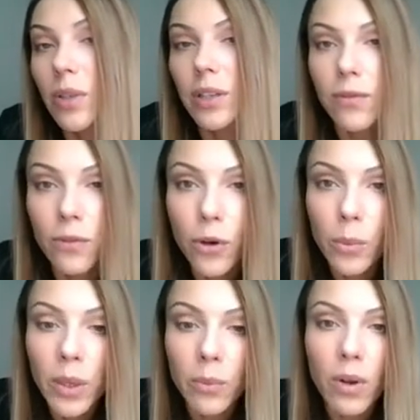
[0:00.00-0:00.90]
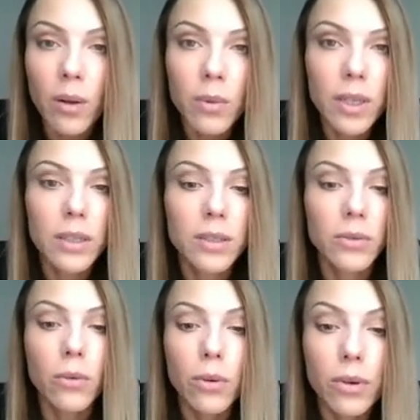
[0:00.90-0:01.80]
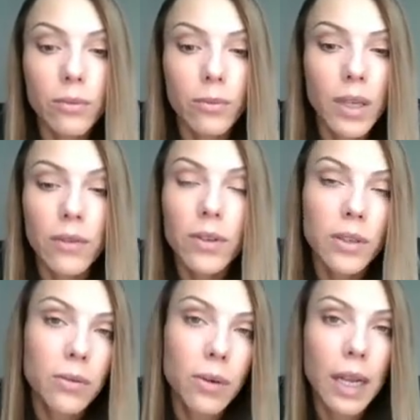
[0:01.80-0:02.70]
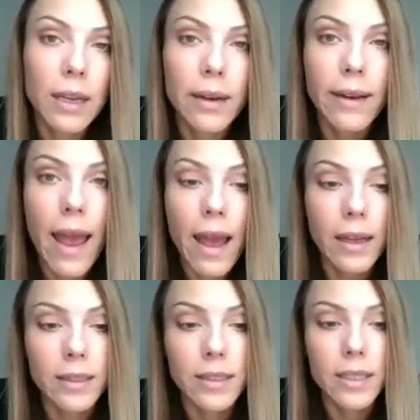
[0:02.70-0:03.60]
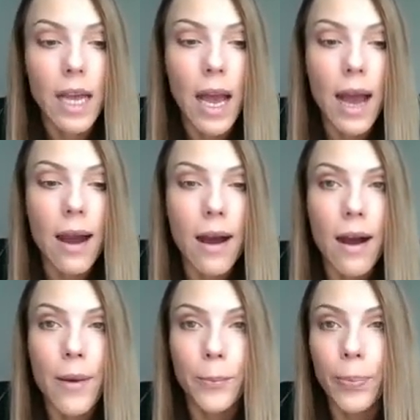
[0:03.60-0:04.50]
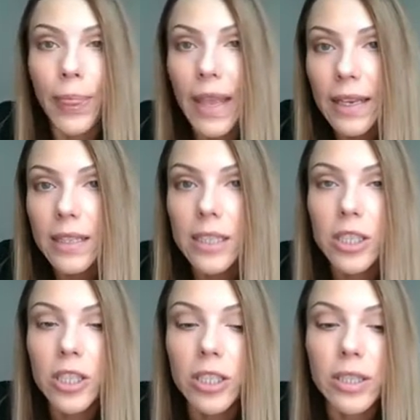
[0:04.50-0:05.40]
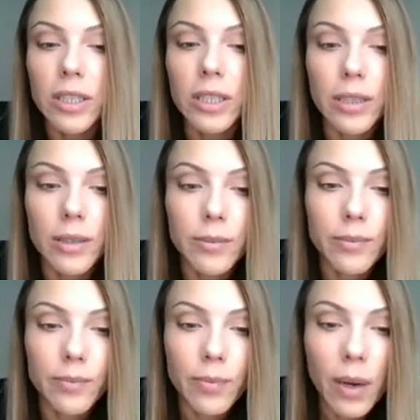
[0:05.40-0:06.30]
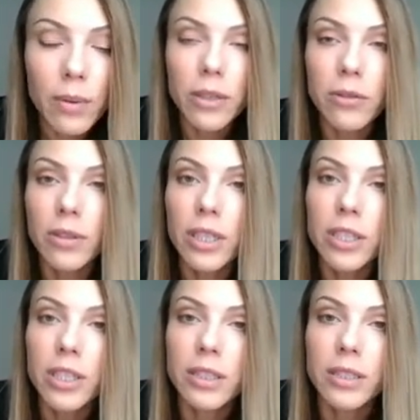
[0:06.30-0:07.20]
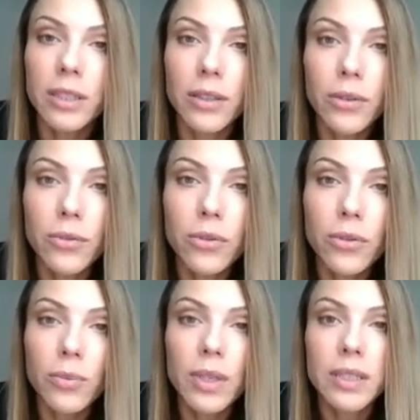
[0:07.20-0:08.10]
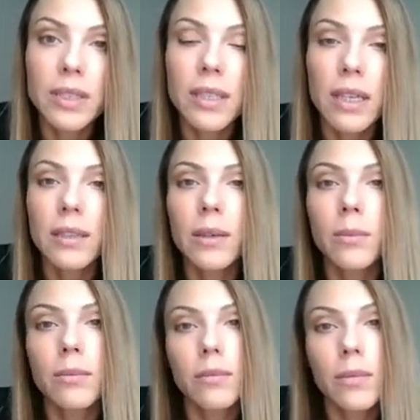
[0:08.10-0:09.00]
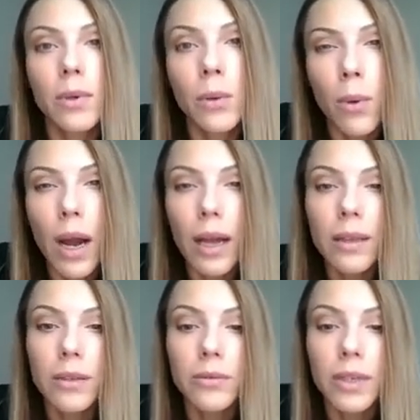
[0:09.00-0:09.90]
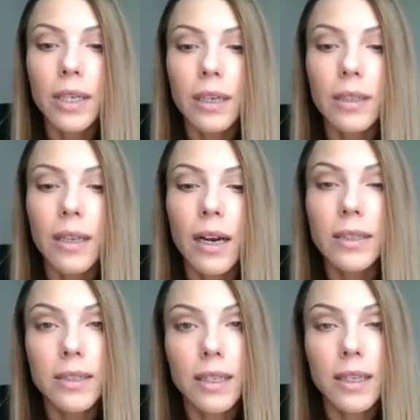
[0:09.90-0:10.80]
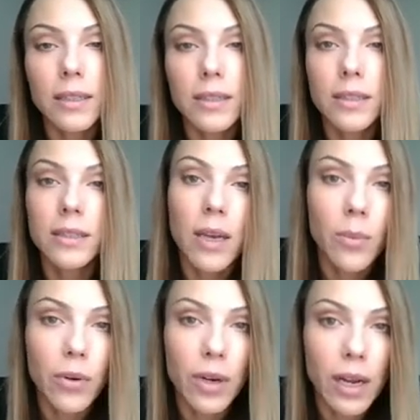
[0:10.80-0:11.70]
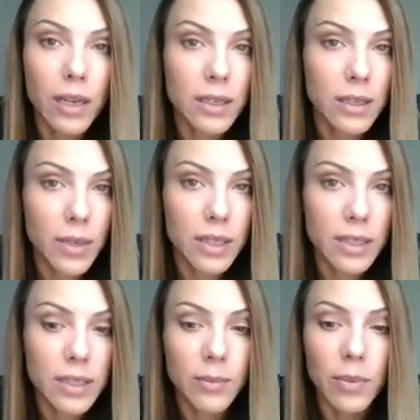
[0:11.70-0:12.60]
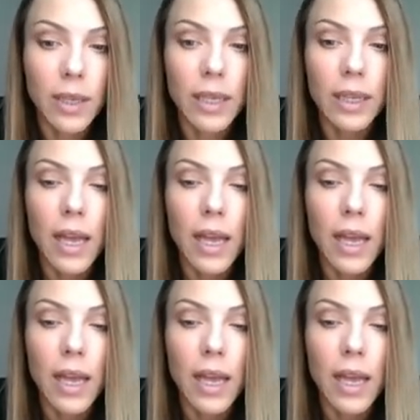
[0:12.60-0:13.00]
informing publics or even creating ads. In addition, public relations in Europe is seldom widely recognized as a separate academic discipline.